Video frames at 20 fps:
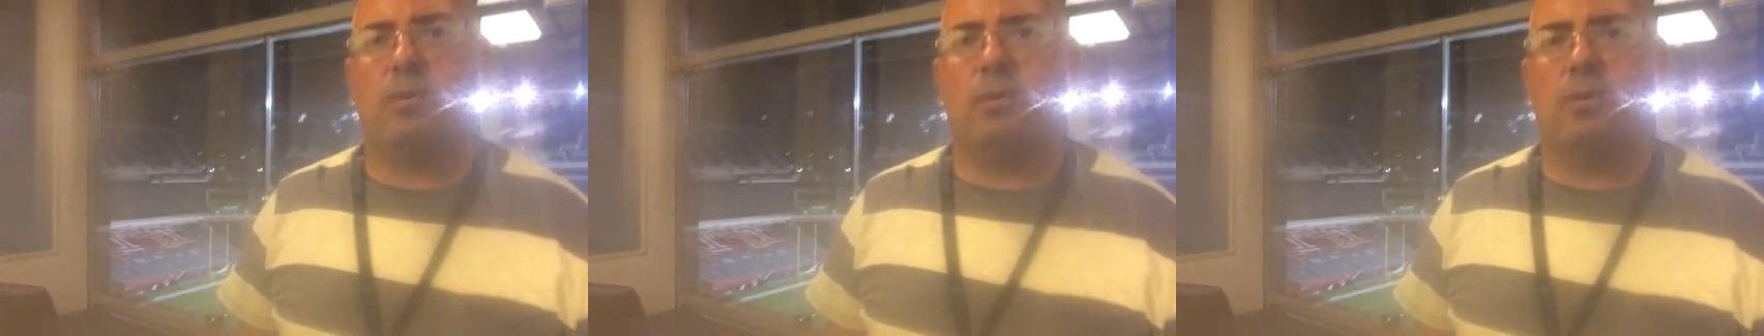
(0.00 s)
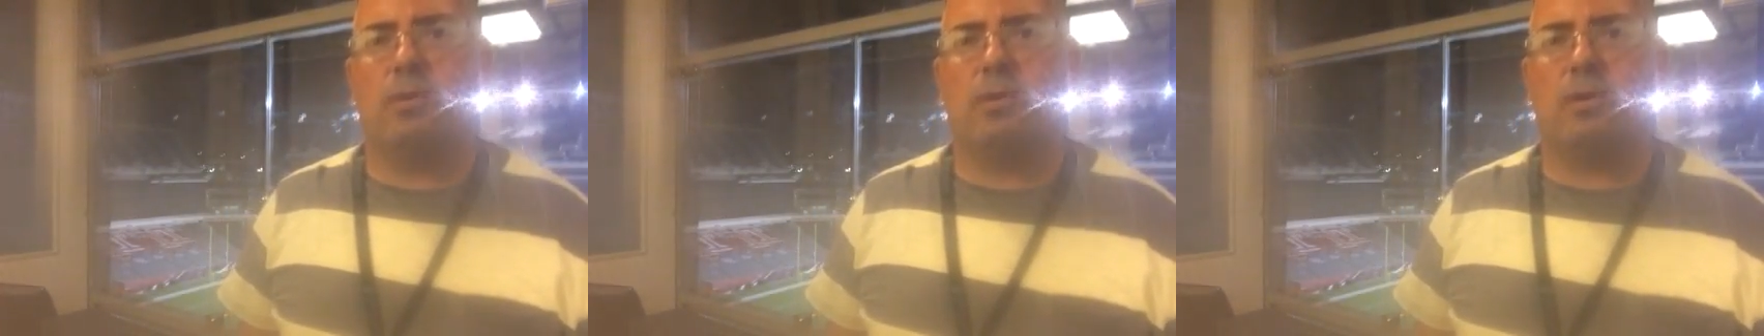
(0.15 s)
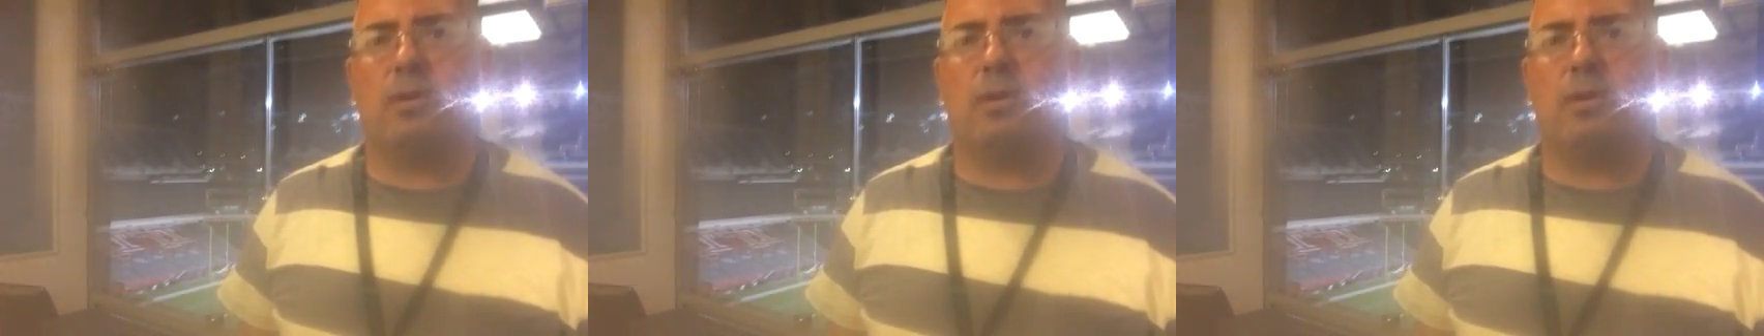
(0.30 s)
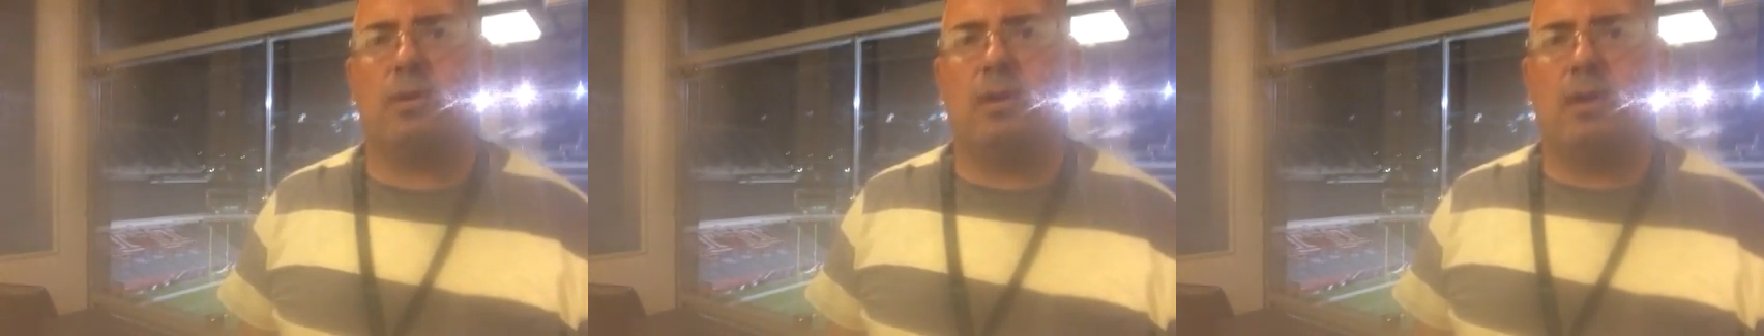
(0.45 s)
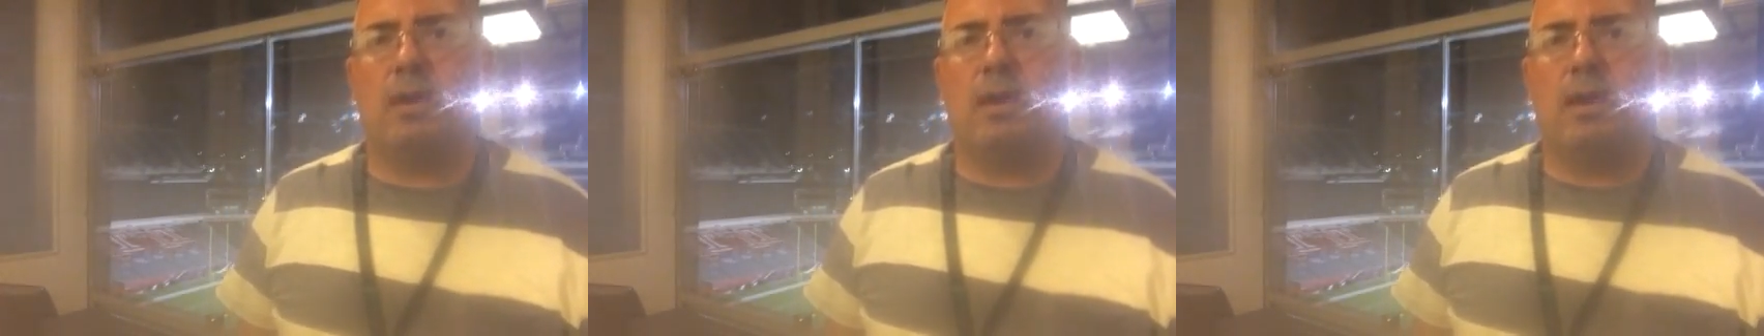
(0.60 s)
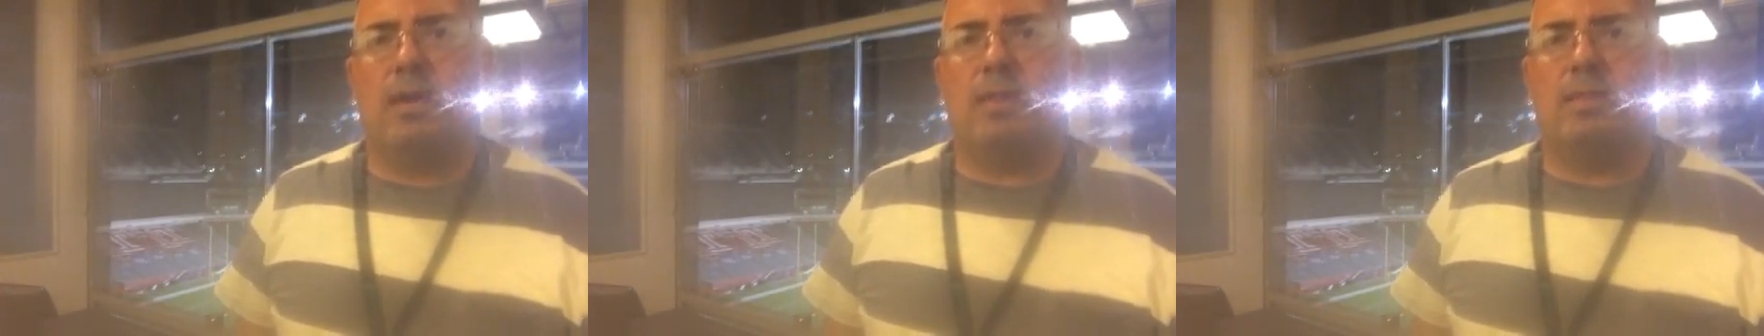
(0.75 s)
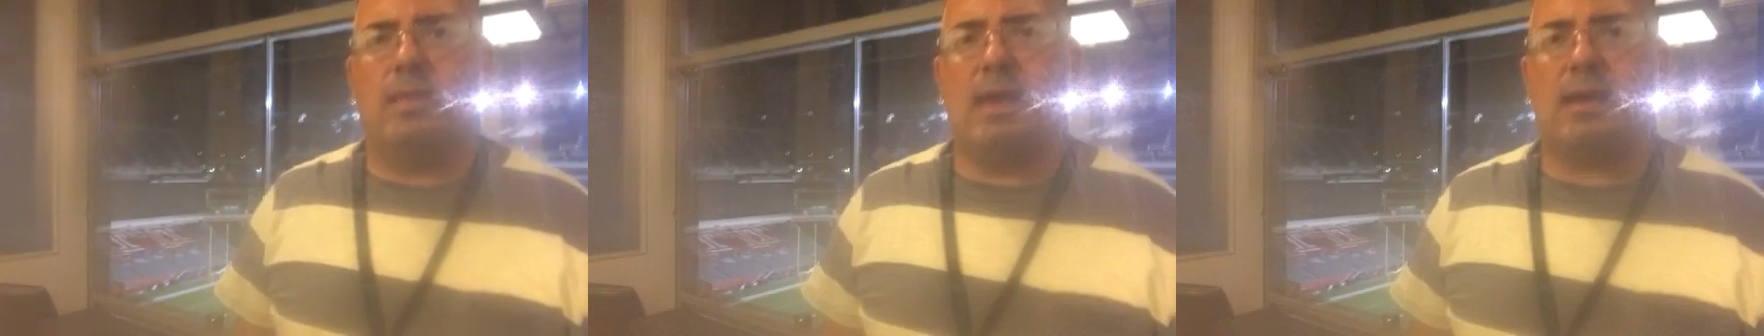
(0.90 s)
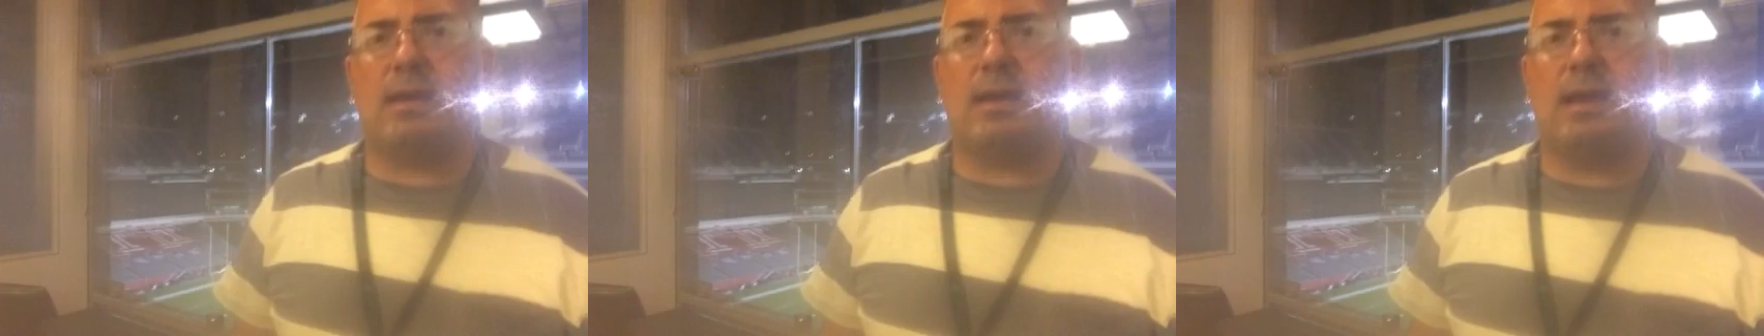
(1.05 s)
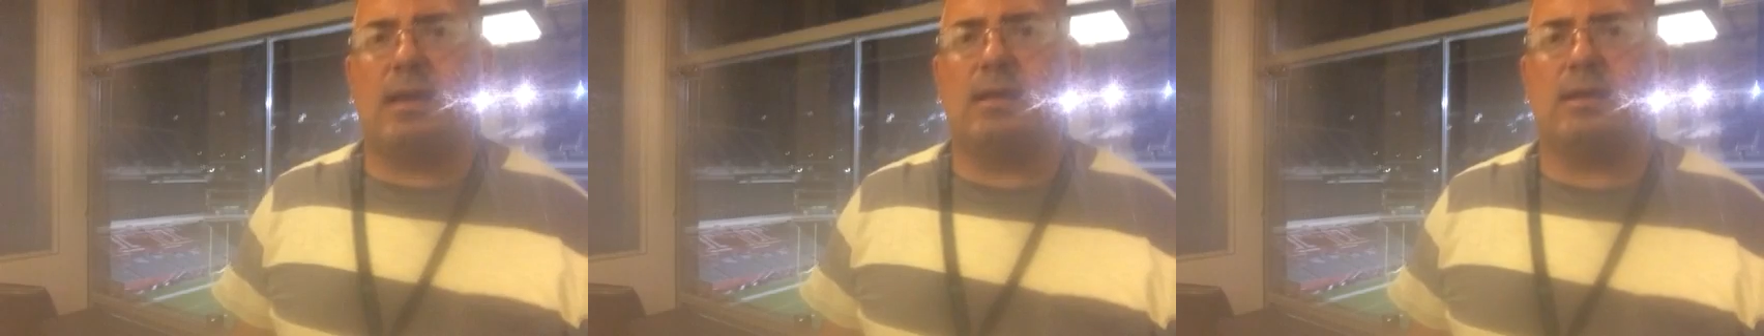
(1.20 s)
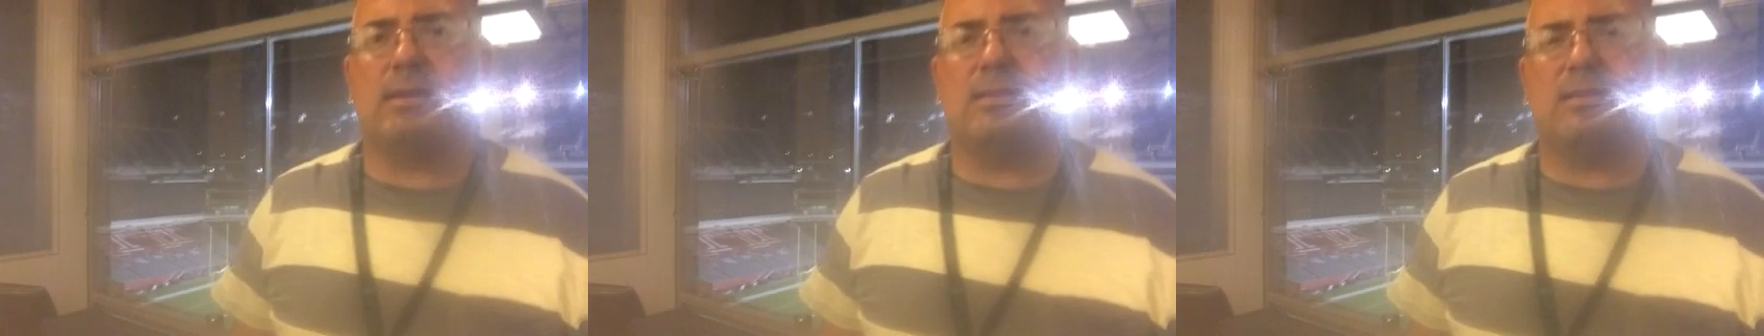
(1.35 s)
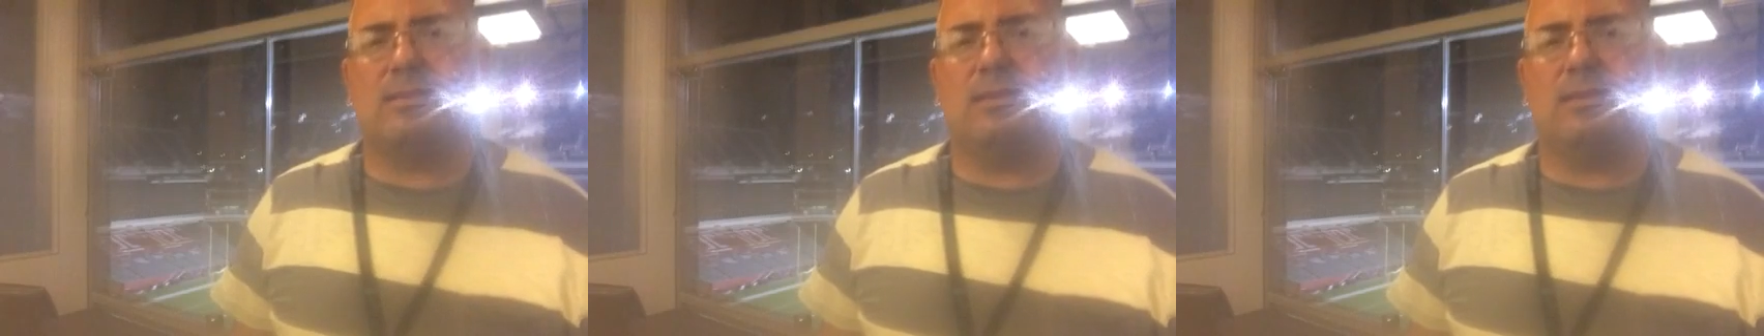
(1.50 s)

quarter. That kind of